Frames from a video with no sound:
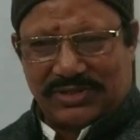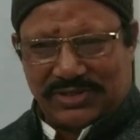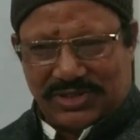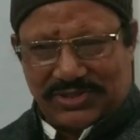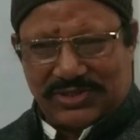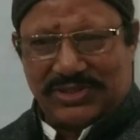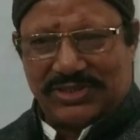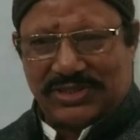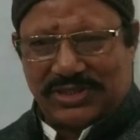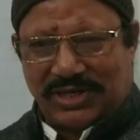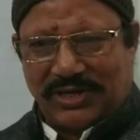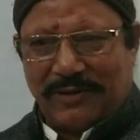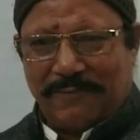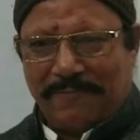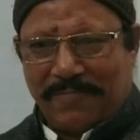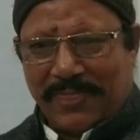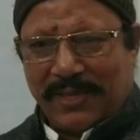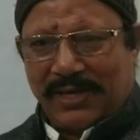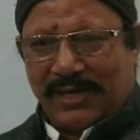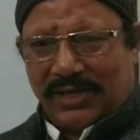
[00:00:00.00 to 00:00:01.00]
This is
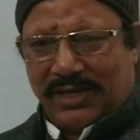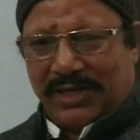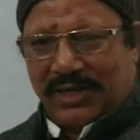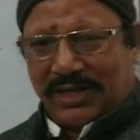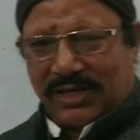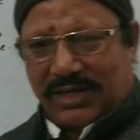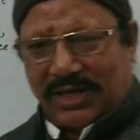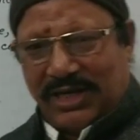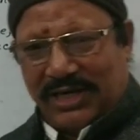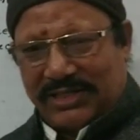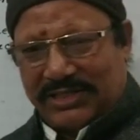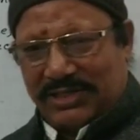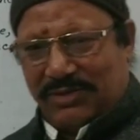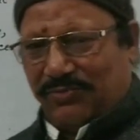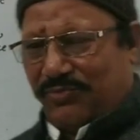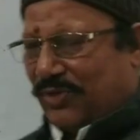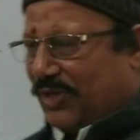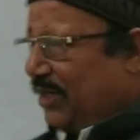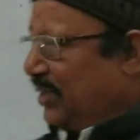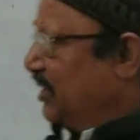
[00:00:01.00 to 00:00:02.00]
the
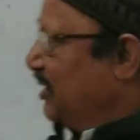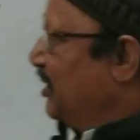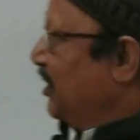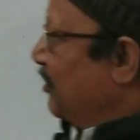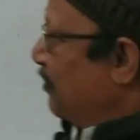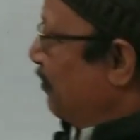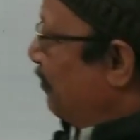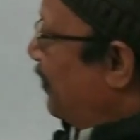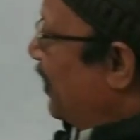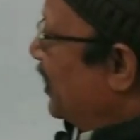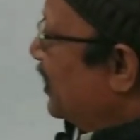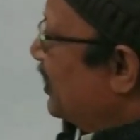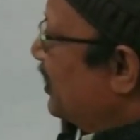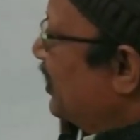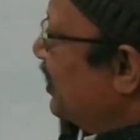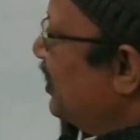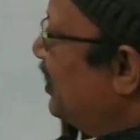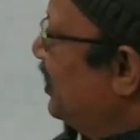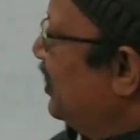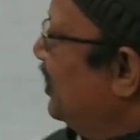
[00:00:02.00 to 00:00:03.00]
collective word. But
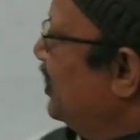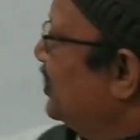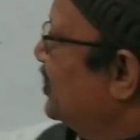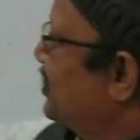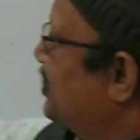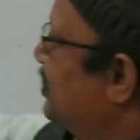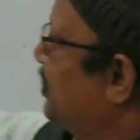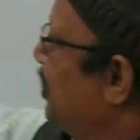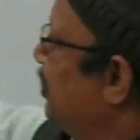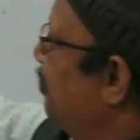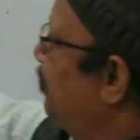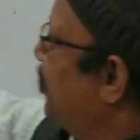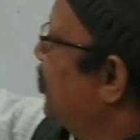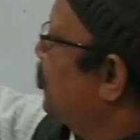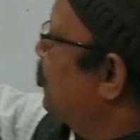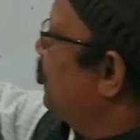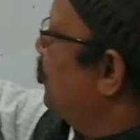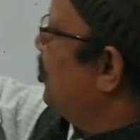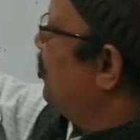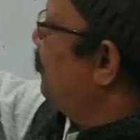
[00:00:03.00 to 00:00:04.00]
he is
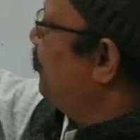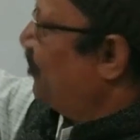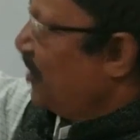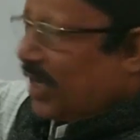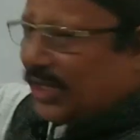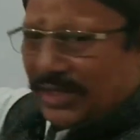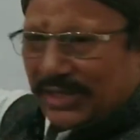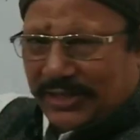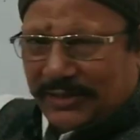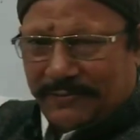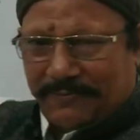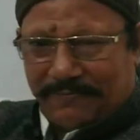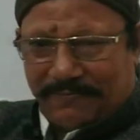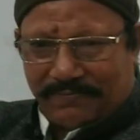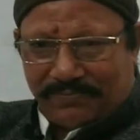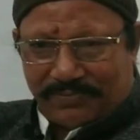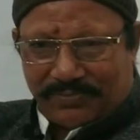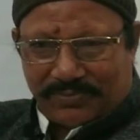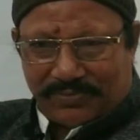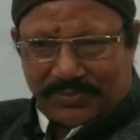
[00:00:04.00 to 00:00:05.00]

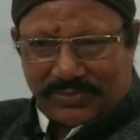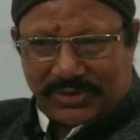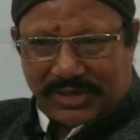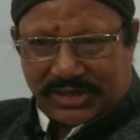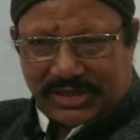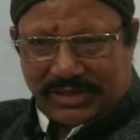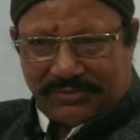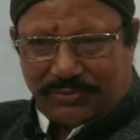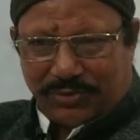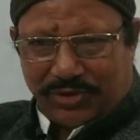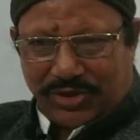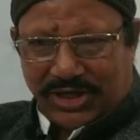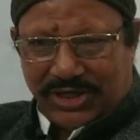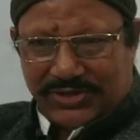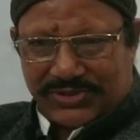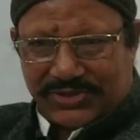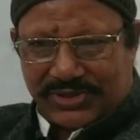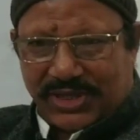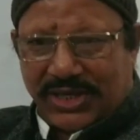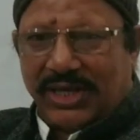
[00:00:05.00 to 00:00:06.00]
personifying the
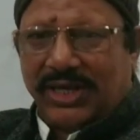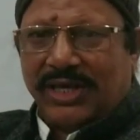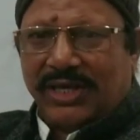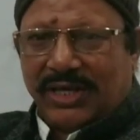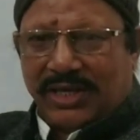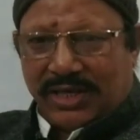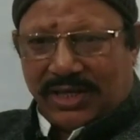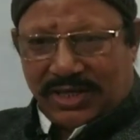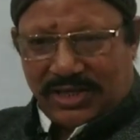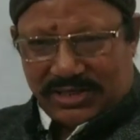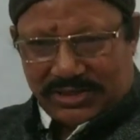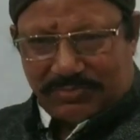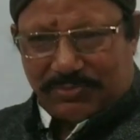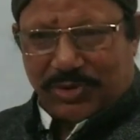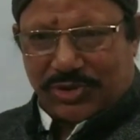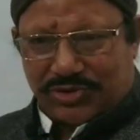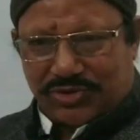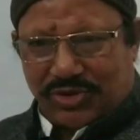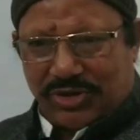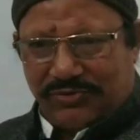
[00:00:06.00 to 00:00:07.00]
daffodils. He is
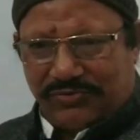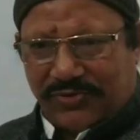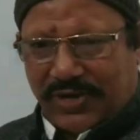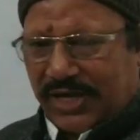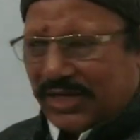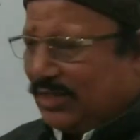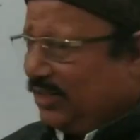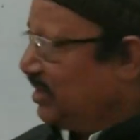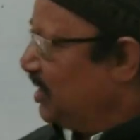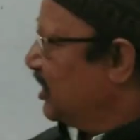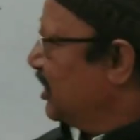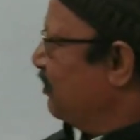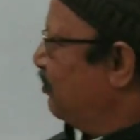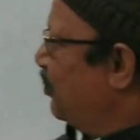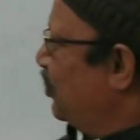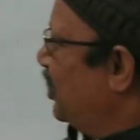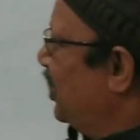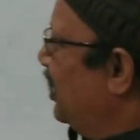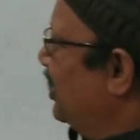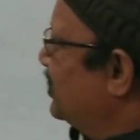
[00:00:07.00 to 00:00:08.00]
personifying the
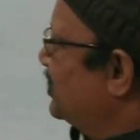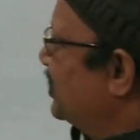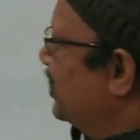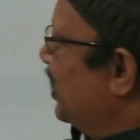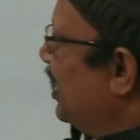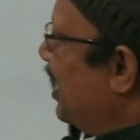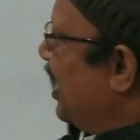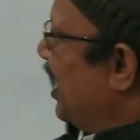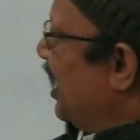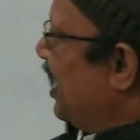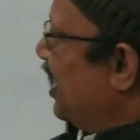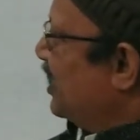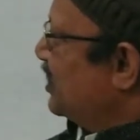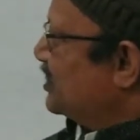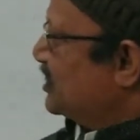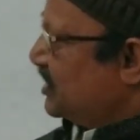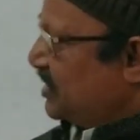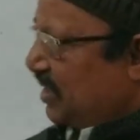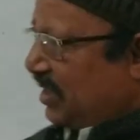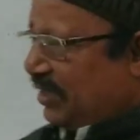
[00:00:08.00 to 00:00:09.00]
daffodils
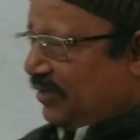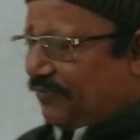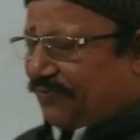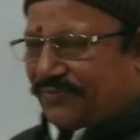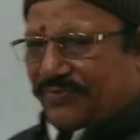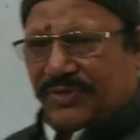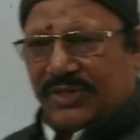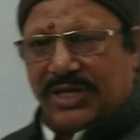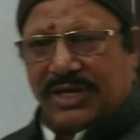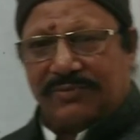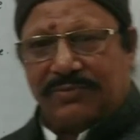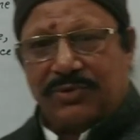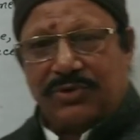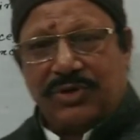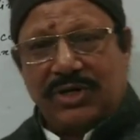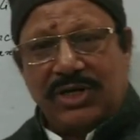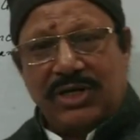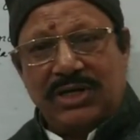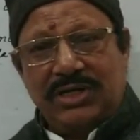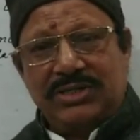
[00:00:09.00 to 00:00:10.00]
as if
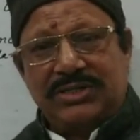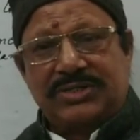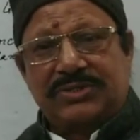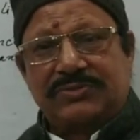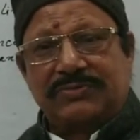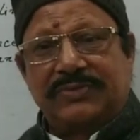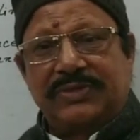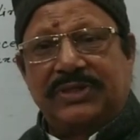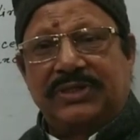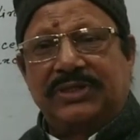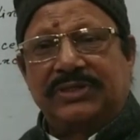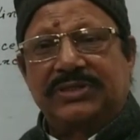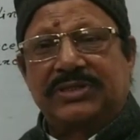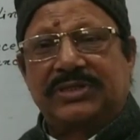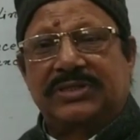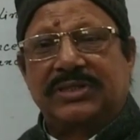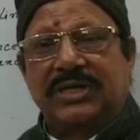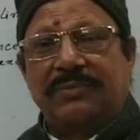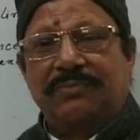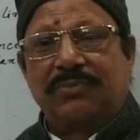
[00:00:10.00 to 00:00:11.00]
daffodils were
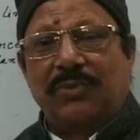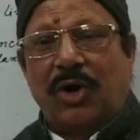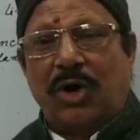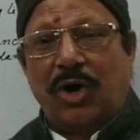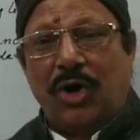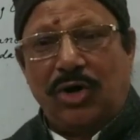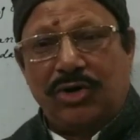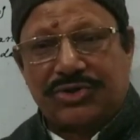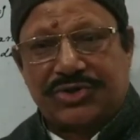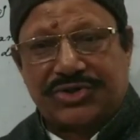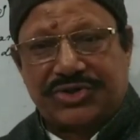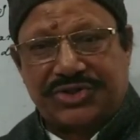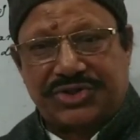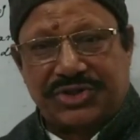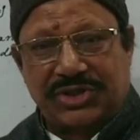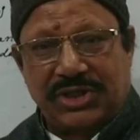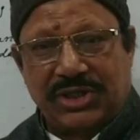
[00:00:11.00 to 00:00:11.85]
some host.